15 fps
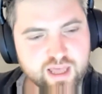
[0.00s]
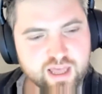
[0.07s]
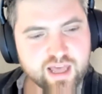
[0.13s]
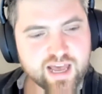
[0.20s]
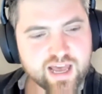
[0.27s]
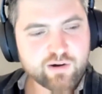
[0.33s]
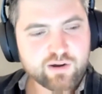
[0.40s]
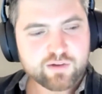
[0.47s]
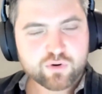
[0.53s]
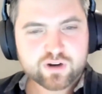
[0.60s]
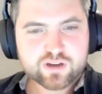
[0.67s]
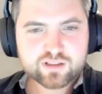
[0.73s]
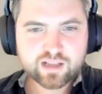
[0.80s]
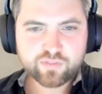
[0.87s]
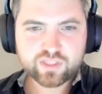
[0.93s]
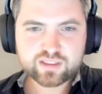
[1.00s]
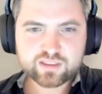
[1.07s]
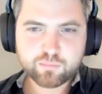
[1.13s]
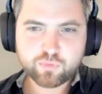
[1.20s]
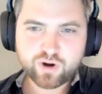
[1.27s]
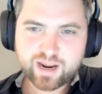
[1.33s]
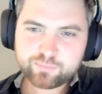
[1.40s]
However, I think
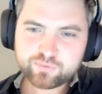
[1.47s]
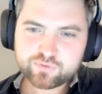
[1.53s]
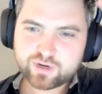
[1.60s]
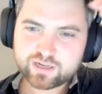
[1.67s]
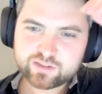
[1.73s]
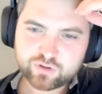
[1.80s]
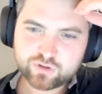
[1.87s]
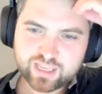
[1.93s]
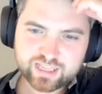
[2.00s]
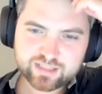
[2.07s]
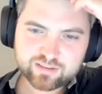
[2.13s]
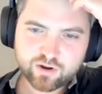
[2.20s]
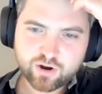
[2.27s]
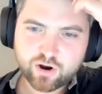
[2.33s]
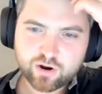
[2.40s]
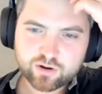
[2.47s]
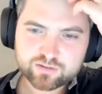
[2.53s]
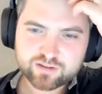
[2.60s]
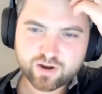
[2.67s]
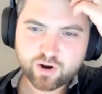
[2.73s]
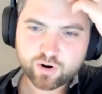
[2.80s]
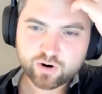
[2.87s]
the more abstract you get, the
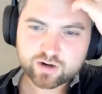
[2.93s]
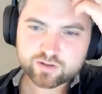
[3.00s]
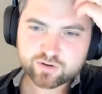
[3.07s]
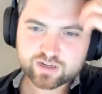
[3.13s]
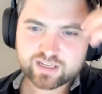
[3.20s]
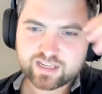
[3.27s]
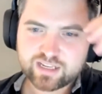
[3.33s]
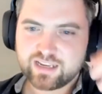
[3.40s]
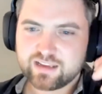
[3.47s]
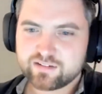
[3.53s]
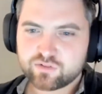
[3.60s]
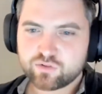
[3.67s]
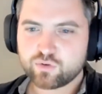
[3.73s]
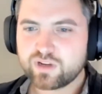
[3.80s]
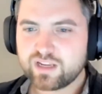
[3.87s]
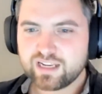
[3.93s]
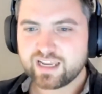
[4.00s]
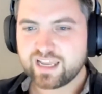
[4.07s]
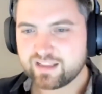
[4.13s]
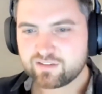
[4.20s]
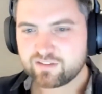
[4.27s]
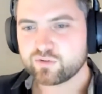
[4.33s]
harder it is to really
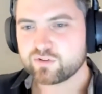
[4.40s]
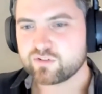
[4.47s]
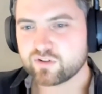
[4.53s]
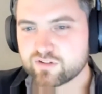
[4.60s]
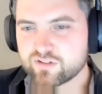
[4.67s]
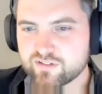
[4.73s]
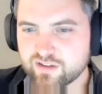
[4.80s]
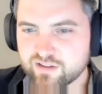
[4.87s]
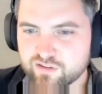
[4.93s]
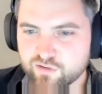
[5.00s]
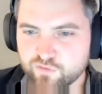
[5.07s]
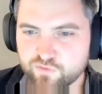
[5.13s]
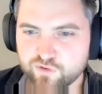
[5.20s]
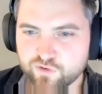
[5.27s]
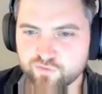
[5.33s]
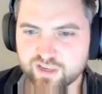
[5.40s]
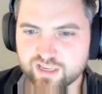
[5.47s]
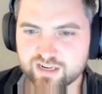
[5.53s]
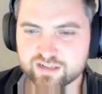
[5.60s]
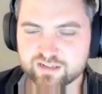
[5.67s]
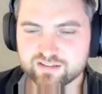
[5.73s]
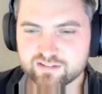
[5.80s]
get to a certain sense of
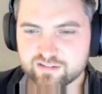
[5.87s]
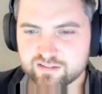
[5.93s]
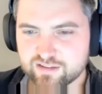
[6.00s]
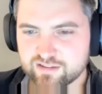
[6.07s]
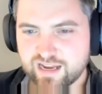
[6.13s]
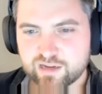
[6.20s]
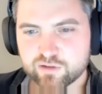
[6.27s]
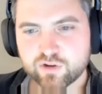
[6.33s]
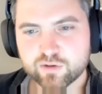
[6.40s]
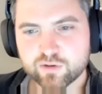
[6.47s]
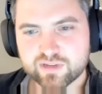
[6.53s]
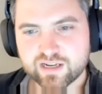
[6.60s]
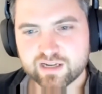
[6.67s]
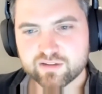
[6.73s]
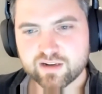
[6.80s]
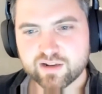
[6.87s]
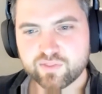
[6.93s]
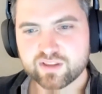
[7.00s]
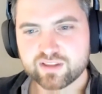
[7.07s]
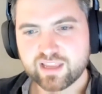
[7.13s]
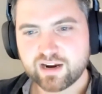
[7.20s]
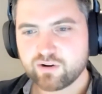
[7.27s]
getting these outcomes out. And I
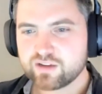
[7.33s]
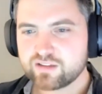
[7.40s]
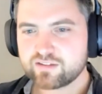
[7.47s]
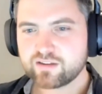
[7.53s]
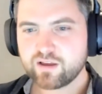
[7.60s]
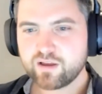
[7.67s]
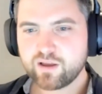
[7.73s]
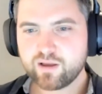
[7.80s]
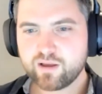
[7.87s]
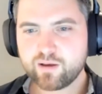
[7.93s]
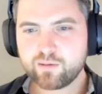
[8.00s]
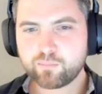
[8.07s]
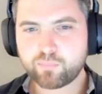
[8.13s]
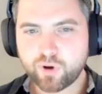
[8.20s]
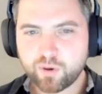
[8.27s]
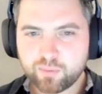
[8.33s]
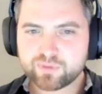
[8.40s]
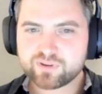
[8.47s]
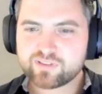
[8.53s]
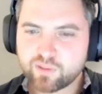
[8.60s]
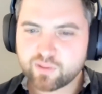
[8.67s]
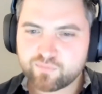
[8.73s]
think there it's
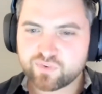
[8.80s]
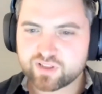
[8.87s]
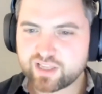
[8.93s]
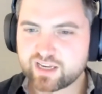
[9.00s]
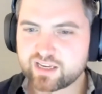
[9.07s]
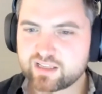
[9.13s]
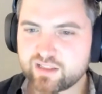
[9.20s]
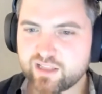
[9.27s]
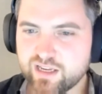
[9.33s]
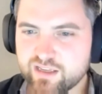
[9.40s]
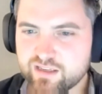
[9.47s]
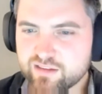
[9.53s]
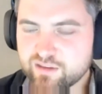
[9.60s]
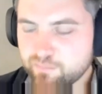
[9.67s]
probably something like the